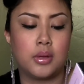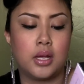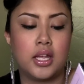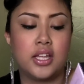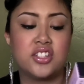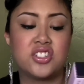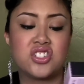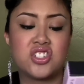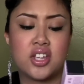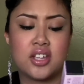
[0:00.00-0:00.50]

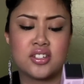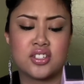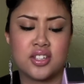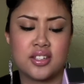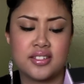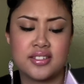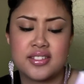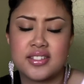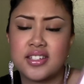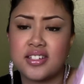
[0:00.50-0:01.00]
It says
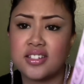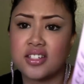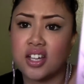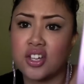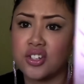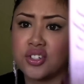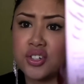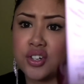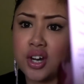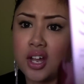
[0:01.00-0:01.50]
instant
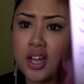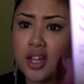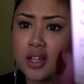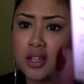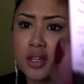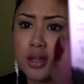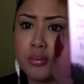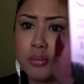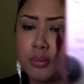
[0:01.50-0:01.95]
under eye